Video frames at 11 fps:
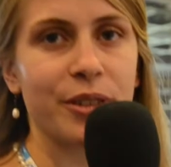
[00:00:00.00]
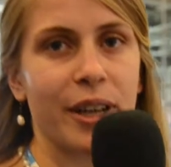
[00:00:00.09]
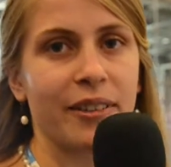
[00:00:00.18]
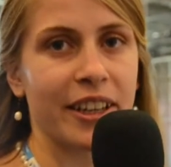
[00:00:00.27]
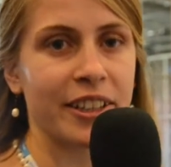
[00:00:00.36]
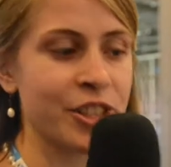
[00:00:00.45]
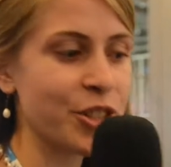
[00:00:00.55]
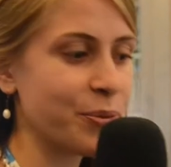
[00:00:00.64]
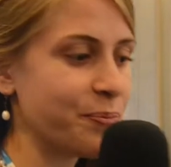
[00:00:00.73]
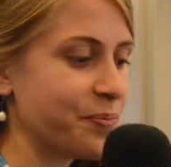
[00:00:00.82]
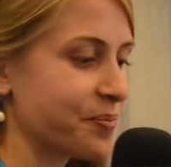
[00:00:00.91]
have lunch.
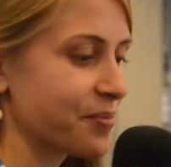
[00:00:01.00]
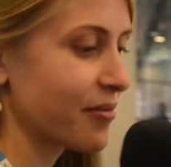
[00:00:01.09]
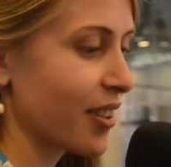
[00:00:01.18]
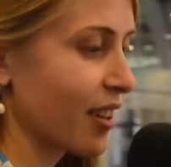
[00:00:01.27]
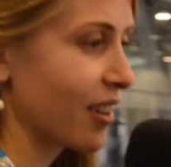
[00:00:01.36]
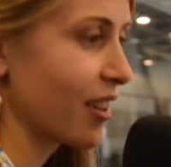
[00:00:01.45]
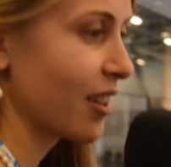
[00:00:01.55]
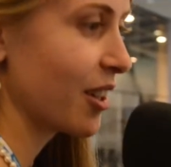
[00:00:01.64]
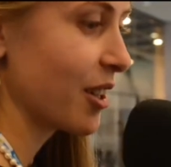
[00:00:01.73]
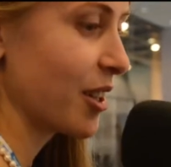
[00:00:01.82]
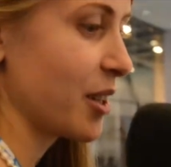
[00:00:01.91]

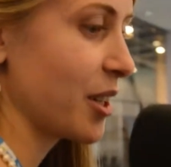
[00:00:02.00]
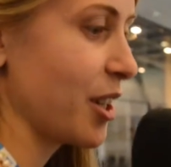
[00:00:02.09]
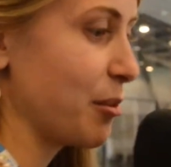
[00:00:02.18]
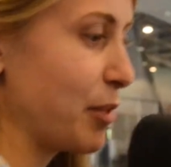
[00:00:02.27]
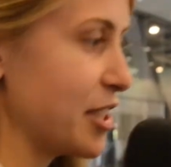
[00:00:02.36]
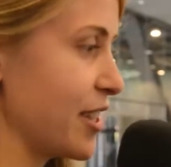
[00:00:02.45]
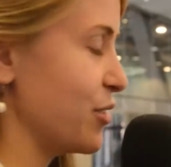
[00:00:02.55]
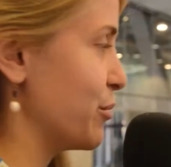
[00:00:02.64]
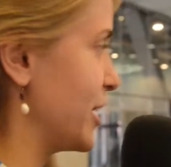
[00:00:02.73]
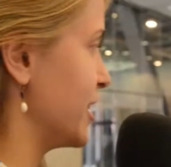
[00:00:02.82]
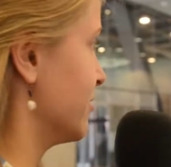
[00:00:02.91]
But
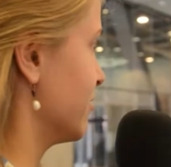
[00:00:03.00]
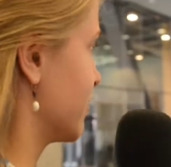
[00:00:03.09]
anyway,